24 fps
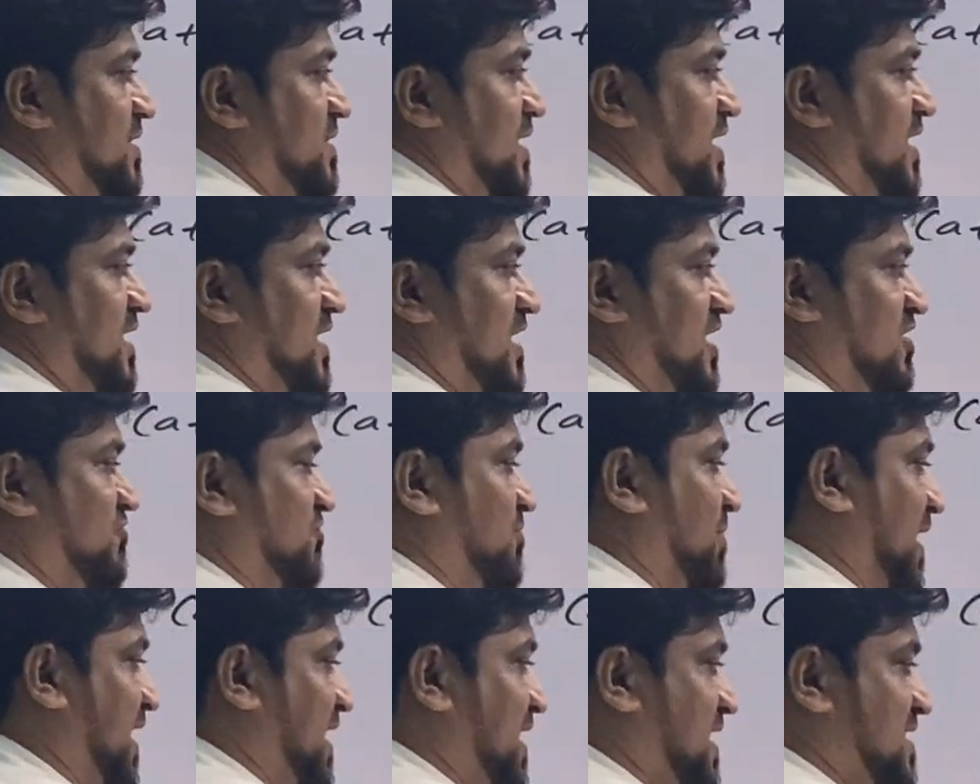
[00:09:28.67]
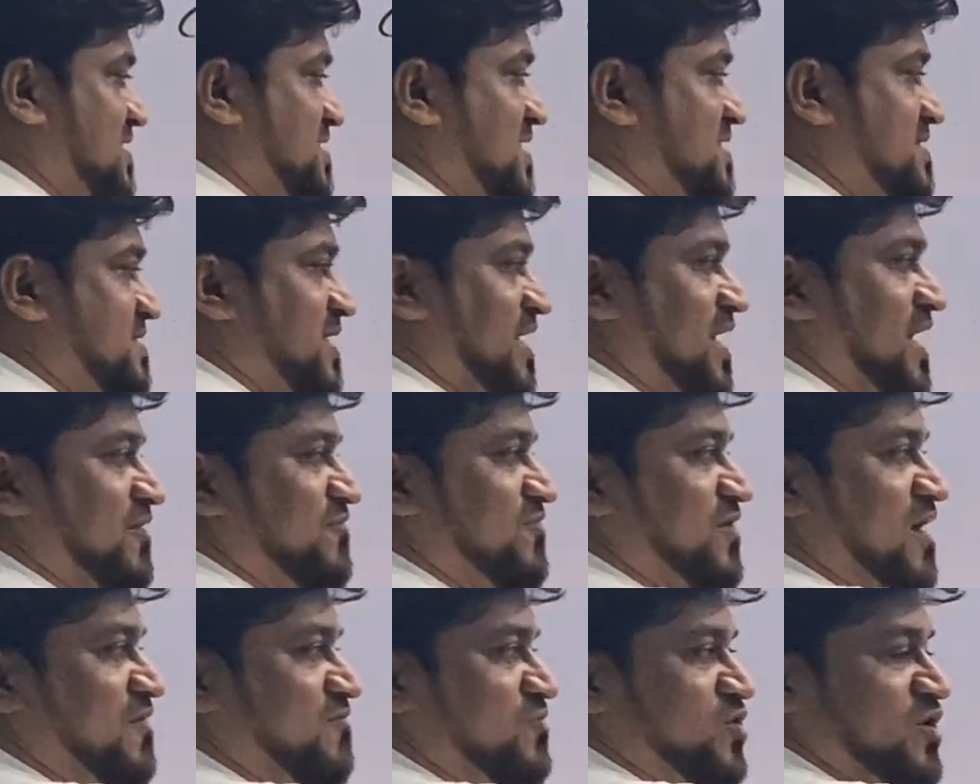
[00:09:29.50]
Then if minus is there,
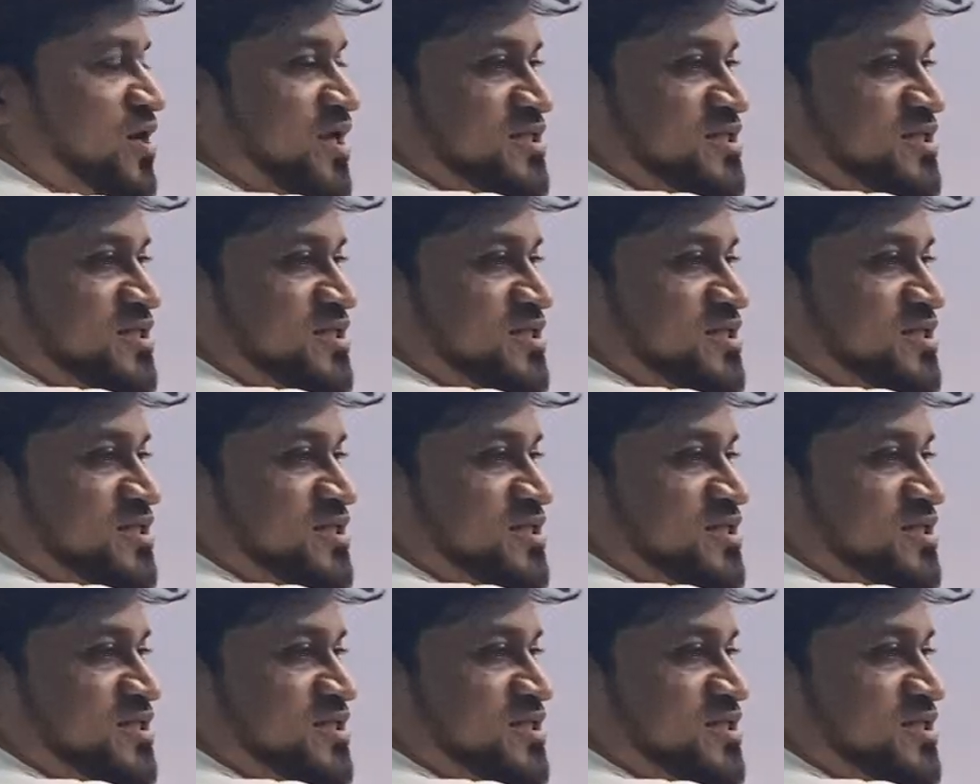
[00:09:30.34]
you have to